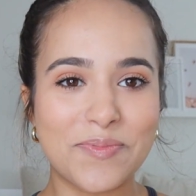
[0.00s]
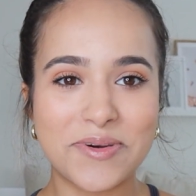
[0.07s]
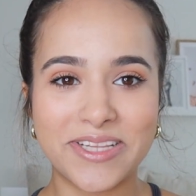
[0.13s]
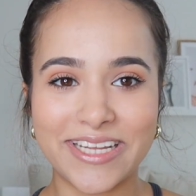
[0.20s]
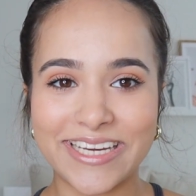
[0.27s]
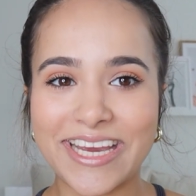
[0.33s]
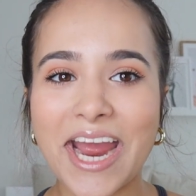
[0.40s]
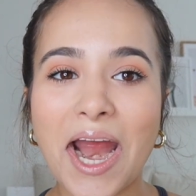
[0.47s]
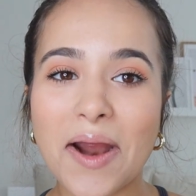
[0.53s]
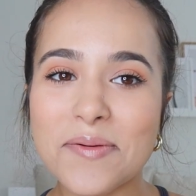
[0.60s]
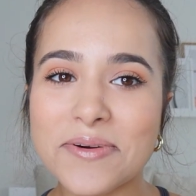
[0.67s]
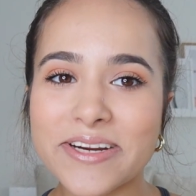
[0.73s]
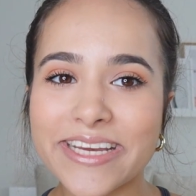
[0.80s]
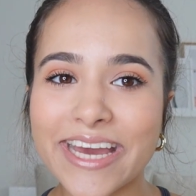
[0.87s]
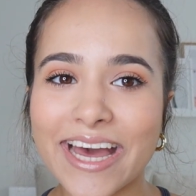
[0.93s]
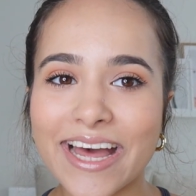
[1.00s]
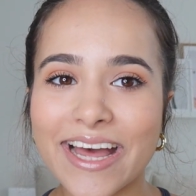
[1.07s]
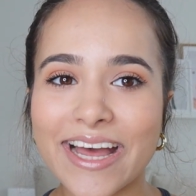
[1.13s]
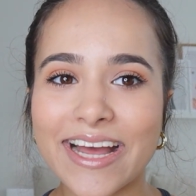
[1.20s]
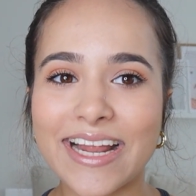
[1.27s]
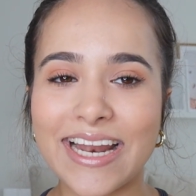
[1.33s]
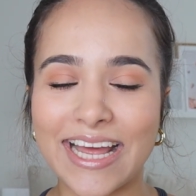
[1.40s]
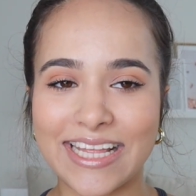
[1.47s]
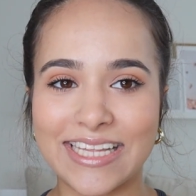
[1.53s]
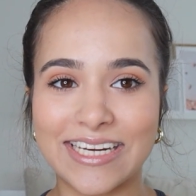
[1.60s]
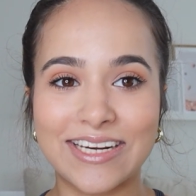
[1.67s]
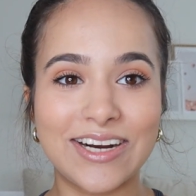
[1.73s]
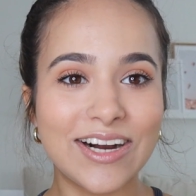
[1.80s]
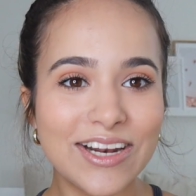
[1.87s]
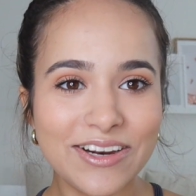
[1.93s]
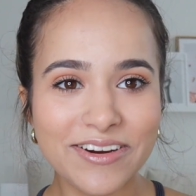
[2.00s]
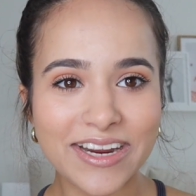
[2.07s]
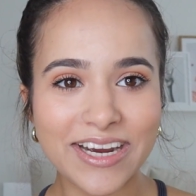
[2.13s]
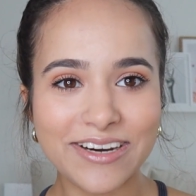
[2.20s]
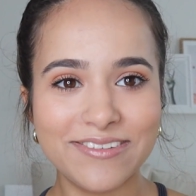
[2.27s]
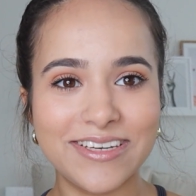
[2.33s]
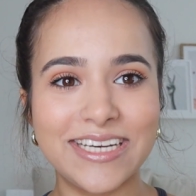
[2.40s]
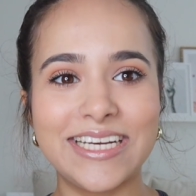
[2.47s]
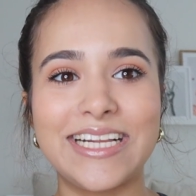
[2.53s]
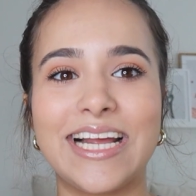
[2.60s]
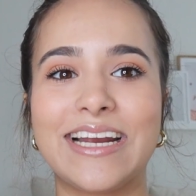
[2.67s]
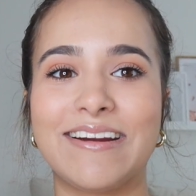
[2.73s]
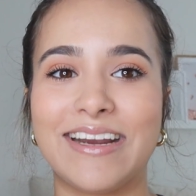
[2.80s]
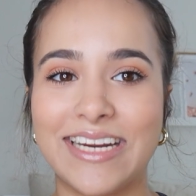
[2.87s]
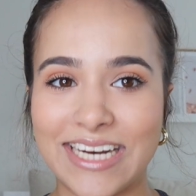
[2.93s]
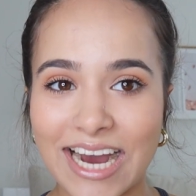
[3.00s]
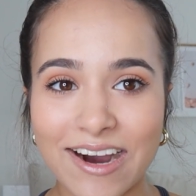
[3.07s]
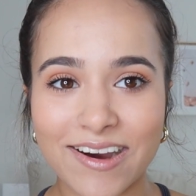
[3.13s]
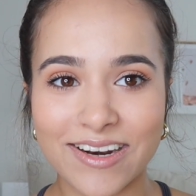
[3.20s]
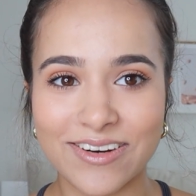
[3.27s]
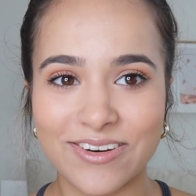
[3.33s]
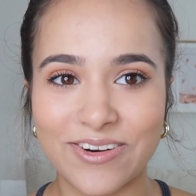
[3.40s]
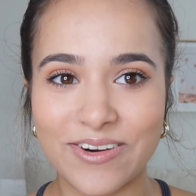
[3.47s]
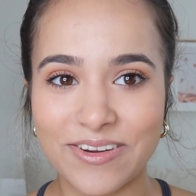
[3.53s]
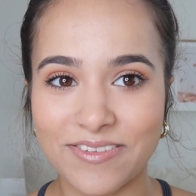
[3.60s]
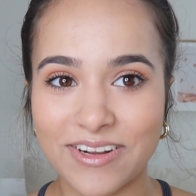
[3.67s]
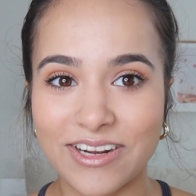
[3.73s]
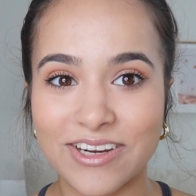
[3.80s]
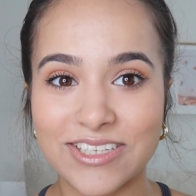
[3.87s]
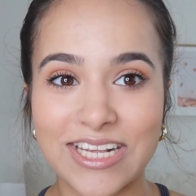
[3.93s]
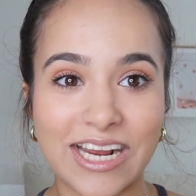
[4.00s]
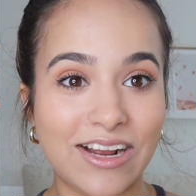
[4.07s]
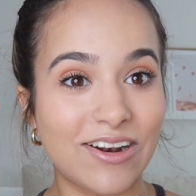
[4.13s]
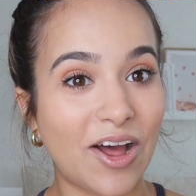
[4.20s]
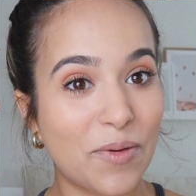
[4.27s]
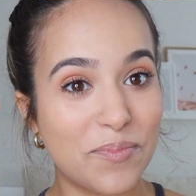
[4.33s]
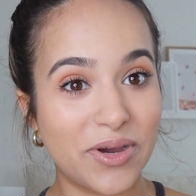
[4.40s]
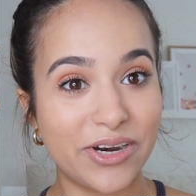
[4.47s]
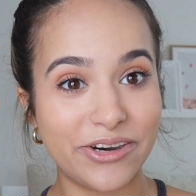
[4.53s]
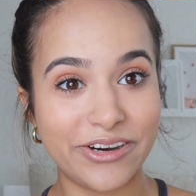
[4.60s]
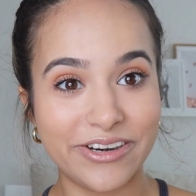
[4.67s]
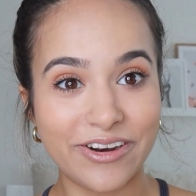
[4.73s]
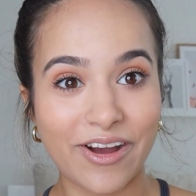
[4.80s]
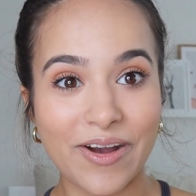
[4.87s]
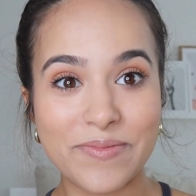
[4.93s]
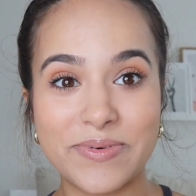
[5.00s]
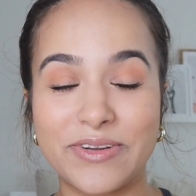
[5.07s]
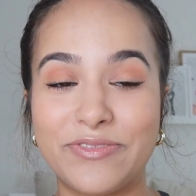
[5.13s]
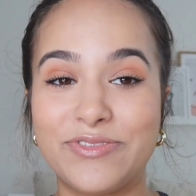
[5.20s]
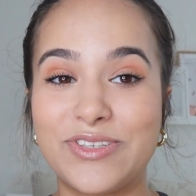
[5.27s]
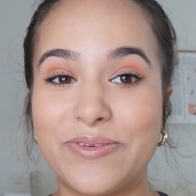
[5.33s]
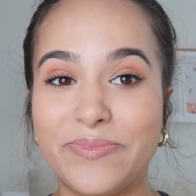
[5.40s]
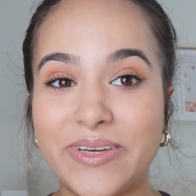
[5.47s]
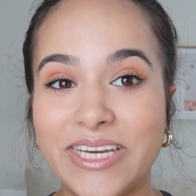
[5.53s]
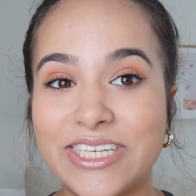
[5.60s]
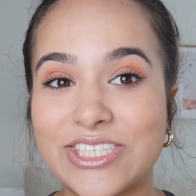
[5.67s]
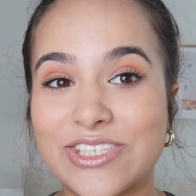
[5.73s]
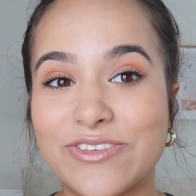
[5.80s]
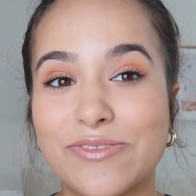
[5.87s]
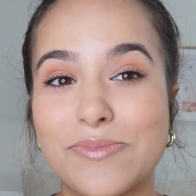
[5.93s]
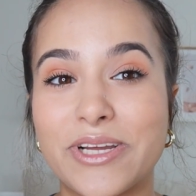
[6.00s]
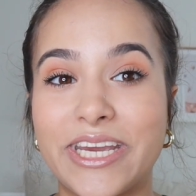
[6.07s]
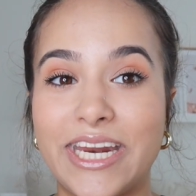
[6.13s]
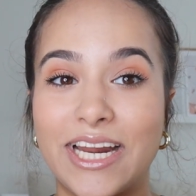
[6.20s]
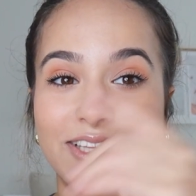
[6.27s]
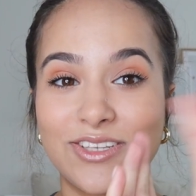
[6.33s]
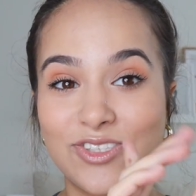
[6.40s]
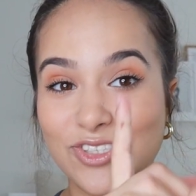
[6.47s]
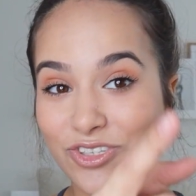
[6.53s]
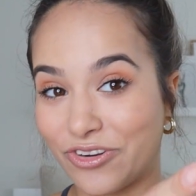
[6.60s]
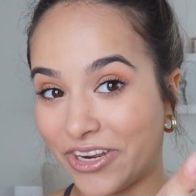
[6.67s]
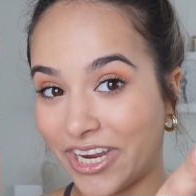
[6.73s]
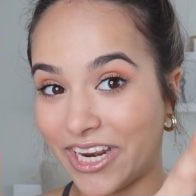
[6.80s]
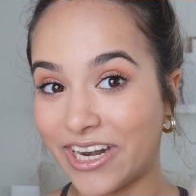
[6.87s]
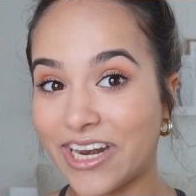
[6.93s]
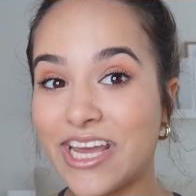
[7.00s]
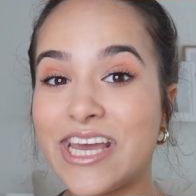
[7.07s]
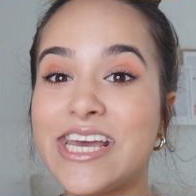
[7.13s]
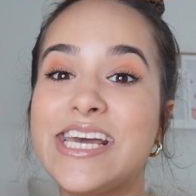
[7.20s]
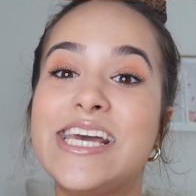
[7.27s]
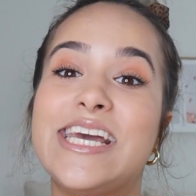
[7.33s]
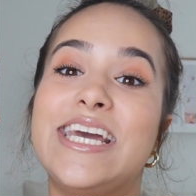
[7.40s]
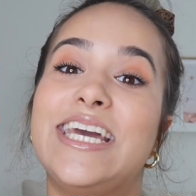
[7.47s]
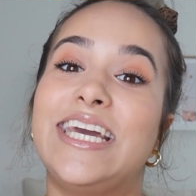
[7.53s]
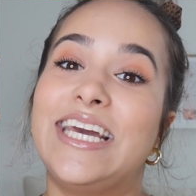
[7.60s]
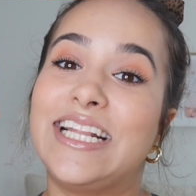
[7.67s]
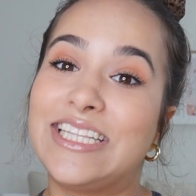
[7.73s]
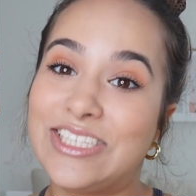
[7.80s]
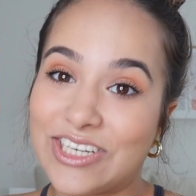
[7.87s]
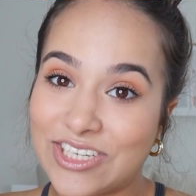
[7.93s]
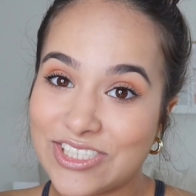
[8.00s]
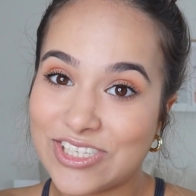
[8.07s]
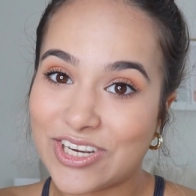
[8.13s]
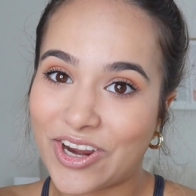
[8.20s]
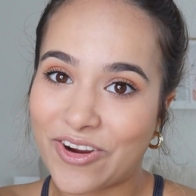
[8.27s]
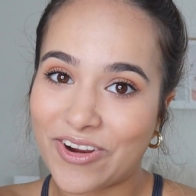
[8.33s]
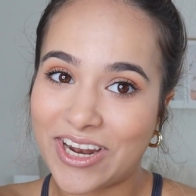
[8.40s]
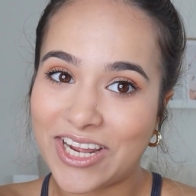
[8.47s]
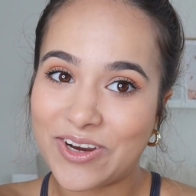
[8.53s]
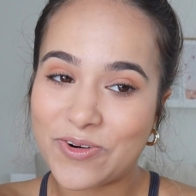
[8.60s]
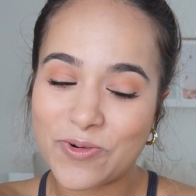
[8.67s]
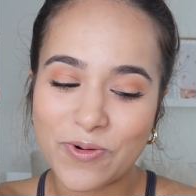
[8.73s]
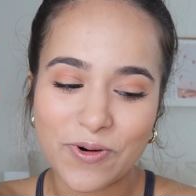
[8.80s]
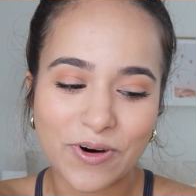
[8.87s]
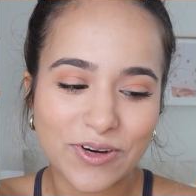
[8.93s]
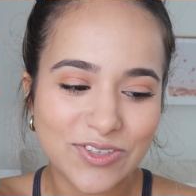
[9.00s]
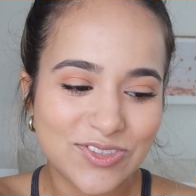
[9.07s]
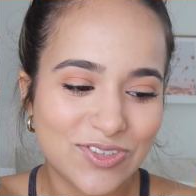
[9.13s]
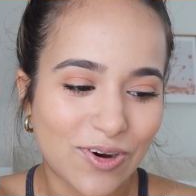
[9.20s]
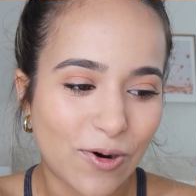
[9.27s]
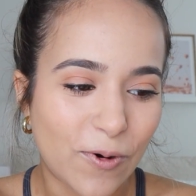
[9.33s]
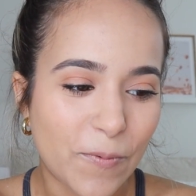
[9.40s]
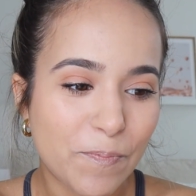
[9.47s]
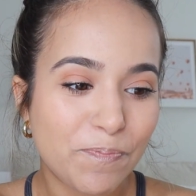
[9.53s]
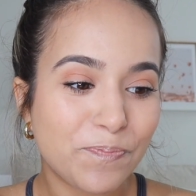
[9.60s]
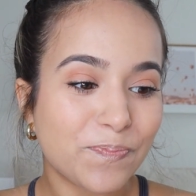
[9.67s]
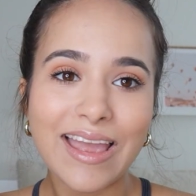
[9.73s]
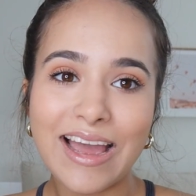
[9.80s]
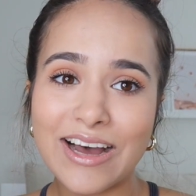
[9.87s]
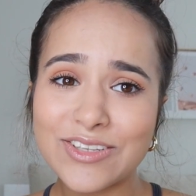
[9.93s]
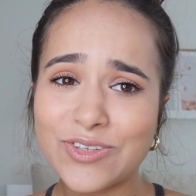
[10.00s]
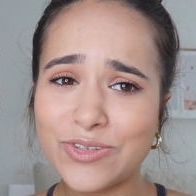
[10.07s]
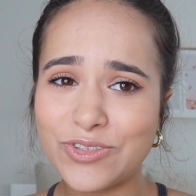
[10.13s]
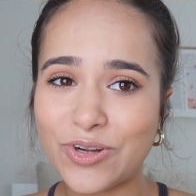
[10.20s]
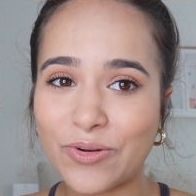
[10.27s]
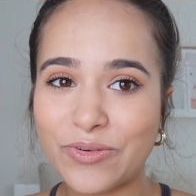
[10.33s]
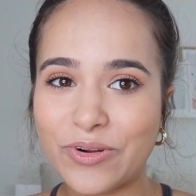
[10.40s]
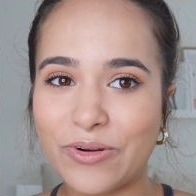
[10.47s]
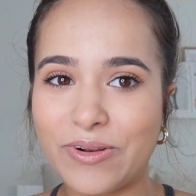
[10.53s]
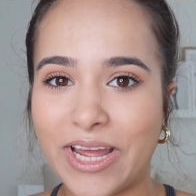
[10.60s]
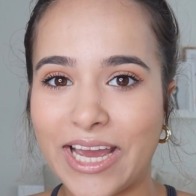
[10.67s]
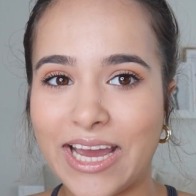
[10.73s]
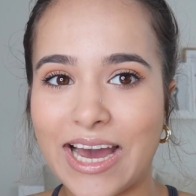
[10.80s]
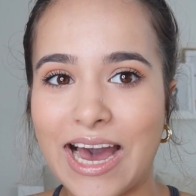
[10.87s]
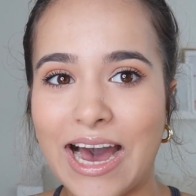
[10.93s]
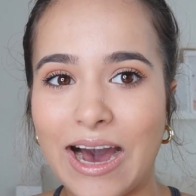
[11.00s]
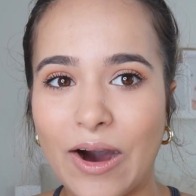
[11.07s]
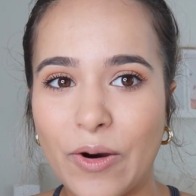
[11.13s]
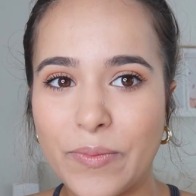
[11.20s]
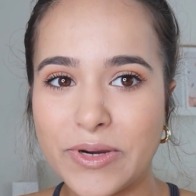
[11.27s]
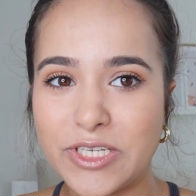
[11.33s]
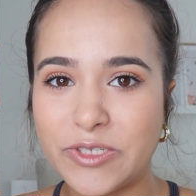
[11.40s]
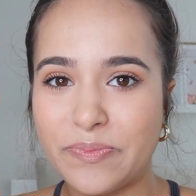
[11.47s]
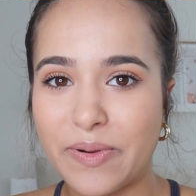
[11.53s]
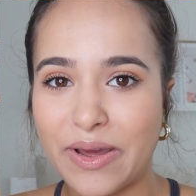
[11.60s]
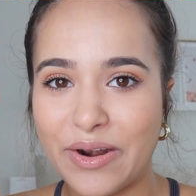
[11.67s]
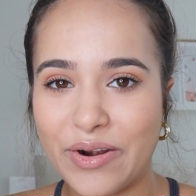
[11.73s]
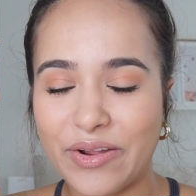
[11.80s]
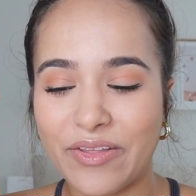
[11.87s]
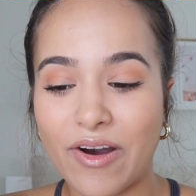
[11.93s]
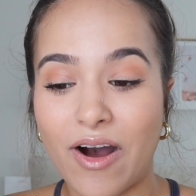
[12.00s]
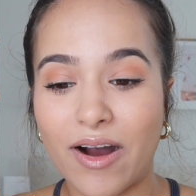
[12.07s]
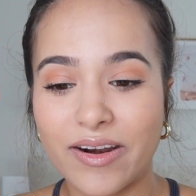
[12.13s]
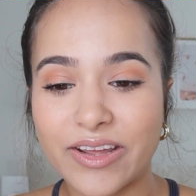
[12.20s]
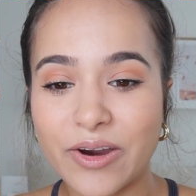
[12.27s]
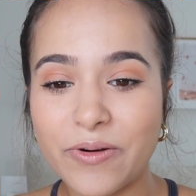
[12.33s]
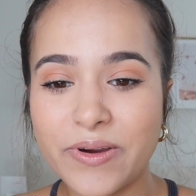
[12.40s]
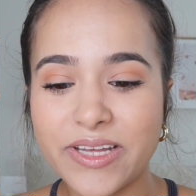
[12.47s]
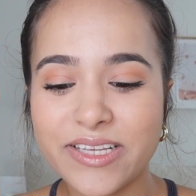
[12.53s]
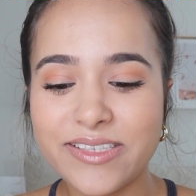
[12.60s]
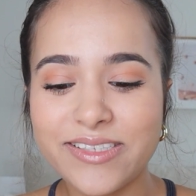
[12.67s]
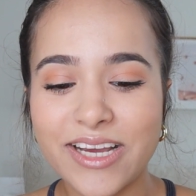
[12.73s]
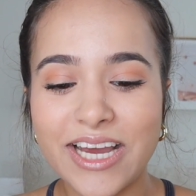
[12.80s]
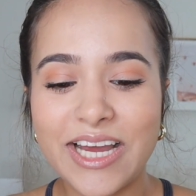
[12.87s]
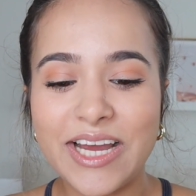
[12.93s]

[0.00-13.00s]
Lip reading: to put the camera yet, like the coloring of it. Like right now, I don't know if it looks like a lot better or not, but to me, just from looking at the screen, it does look really cool. So I also don't know like how much better the audio is,